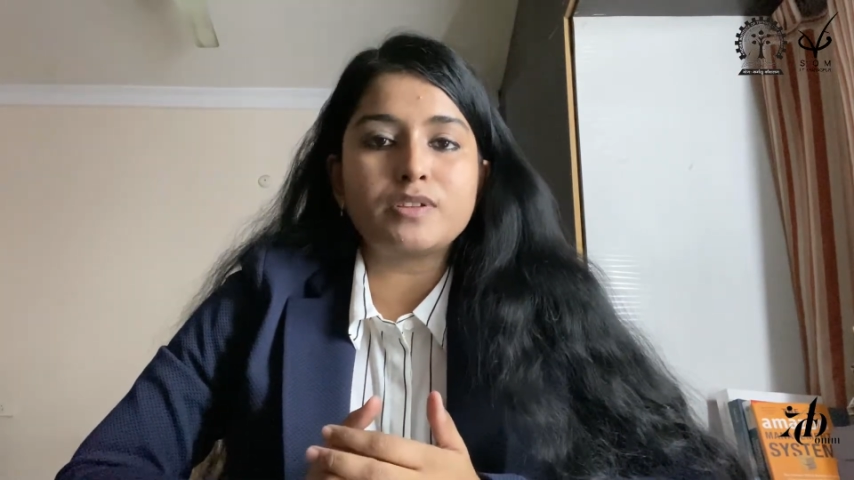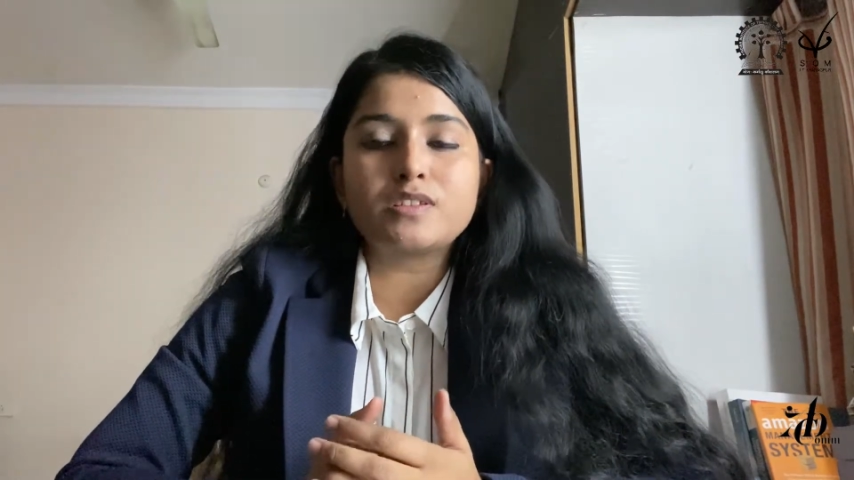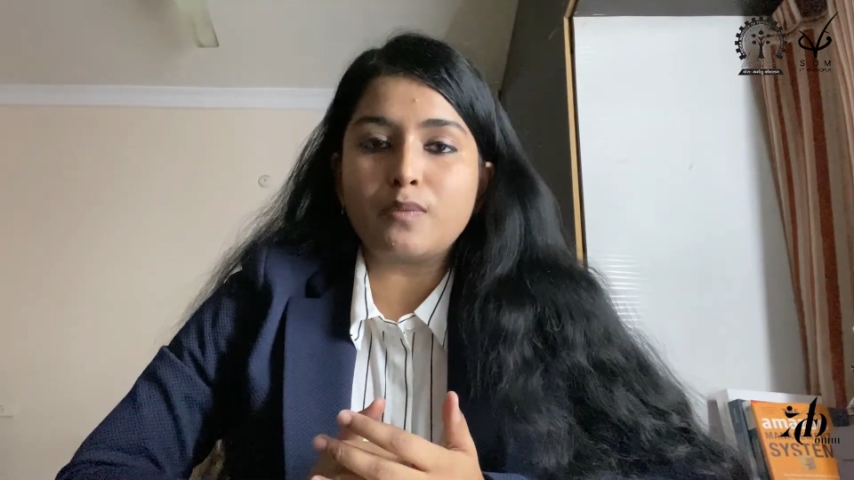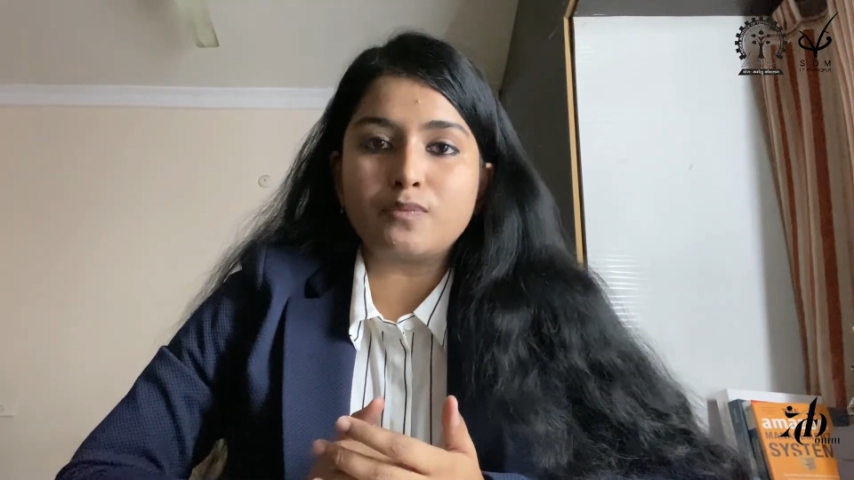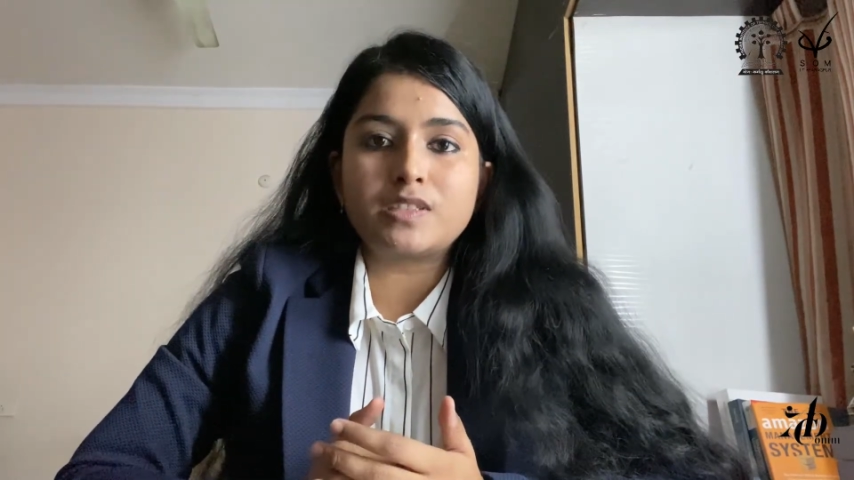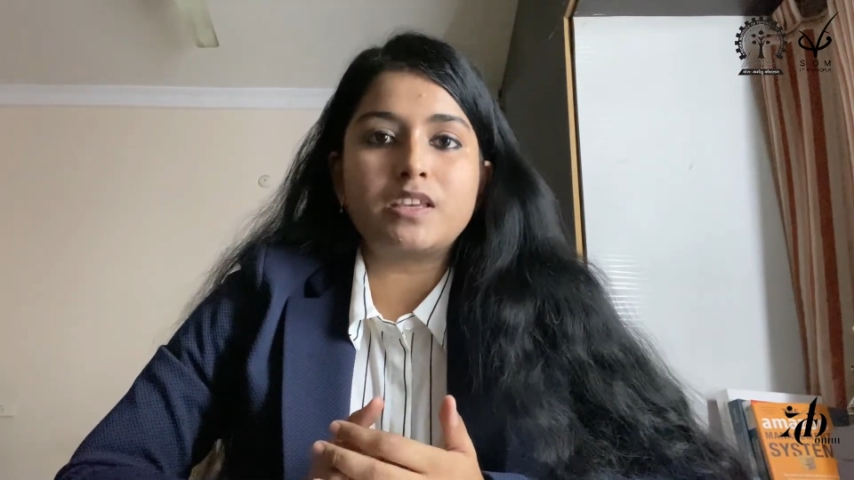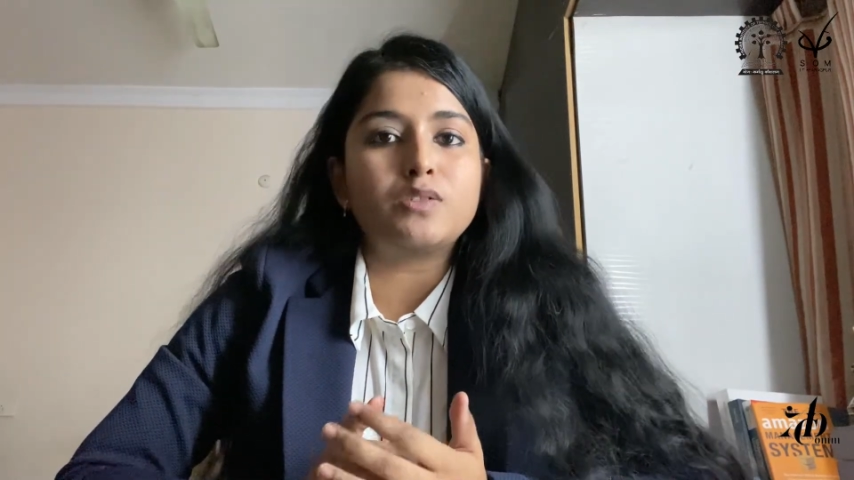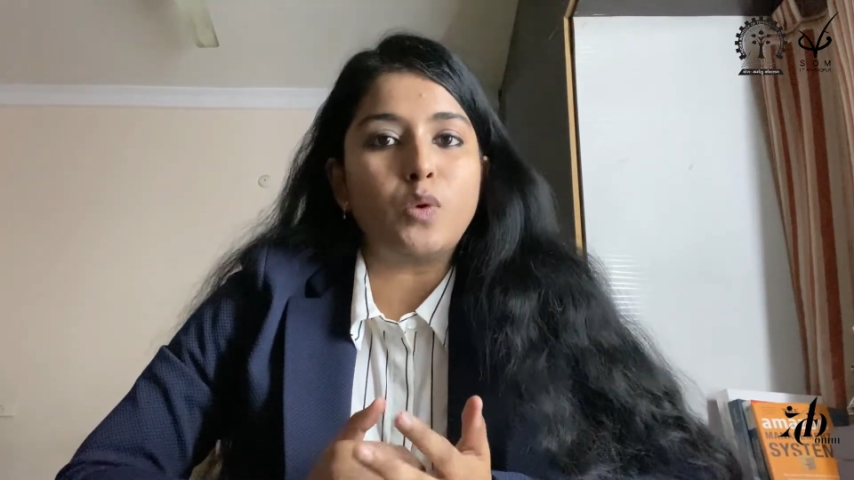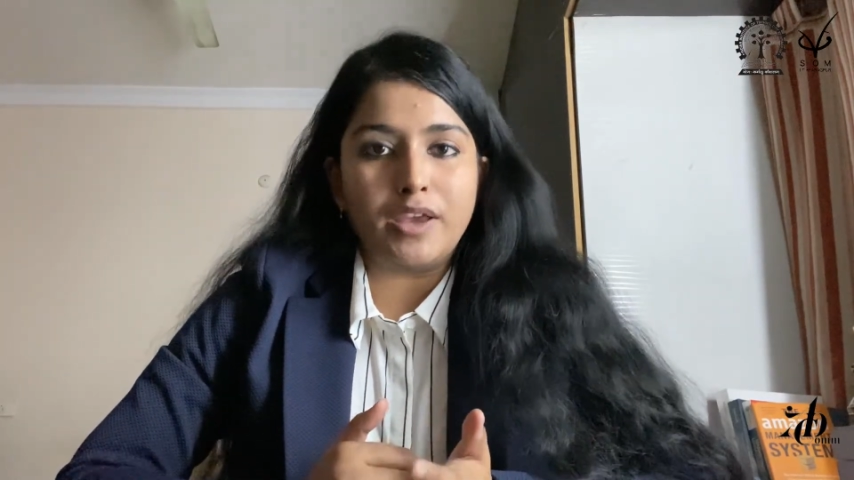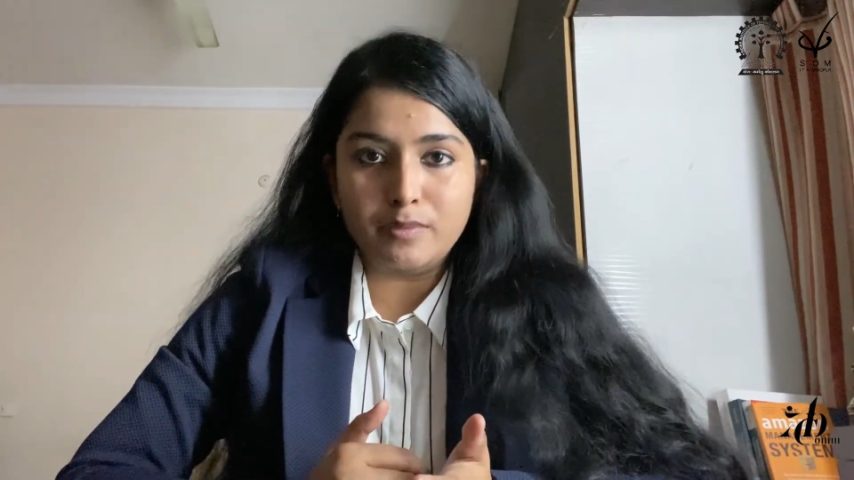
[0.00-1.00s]
a subsea
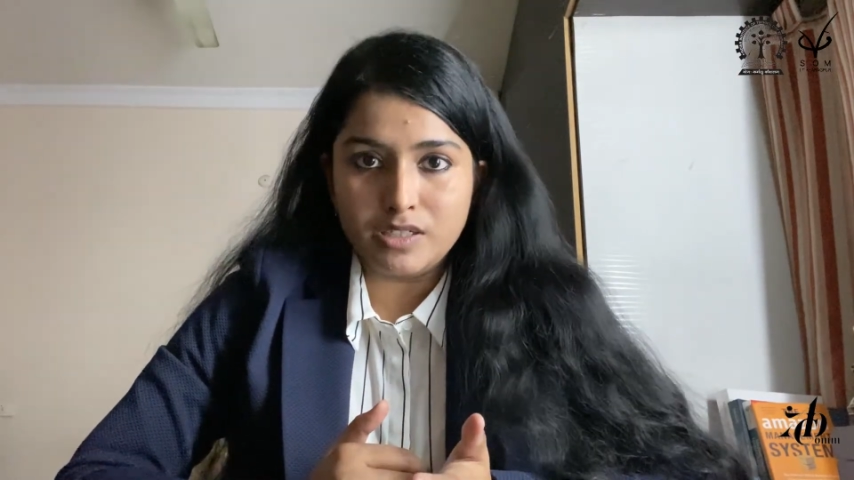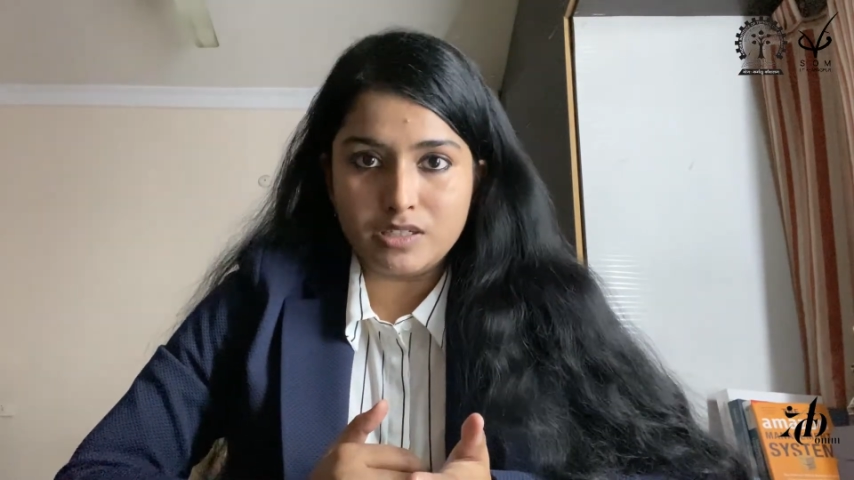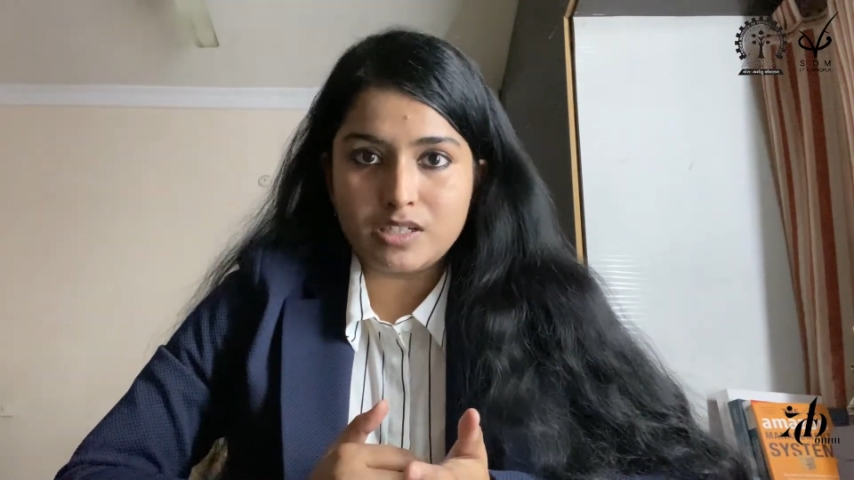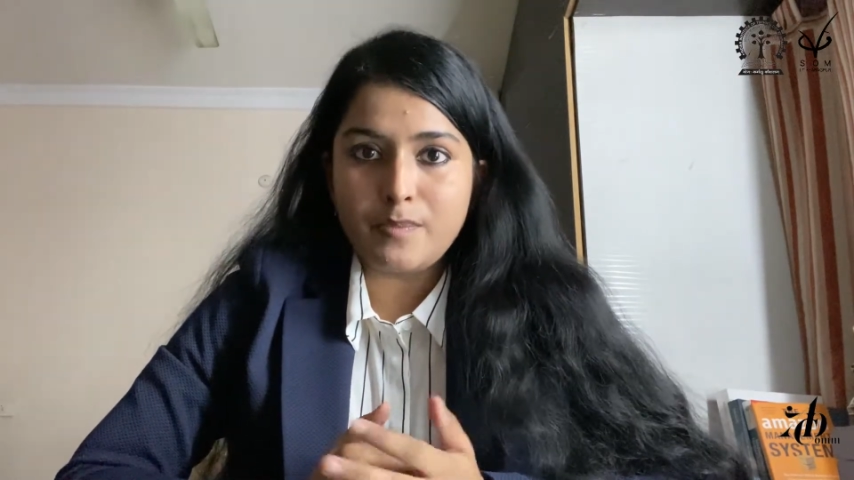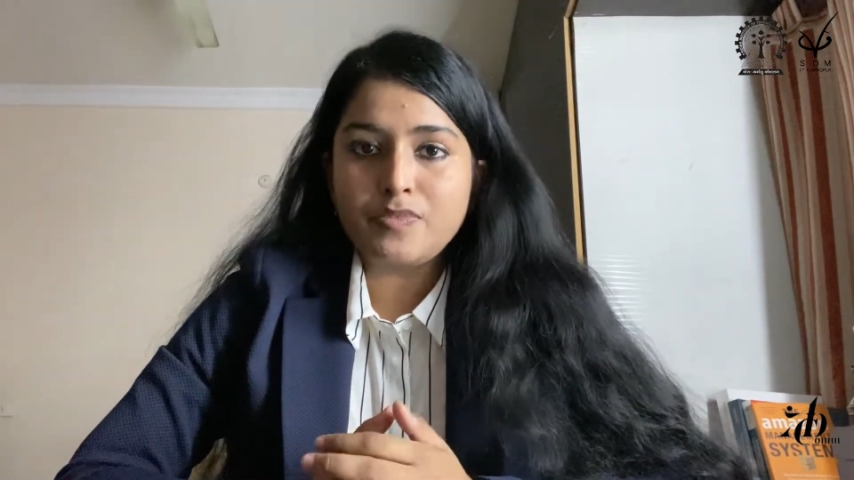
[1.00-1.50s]
environment.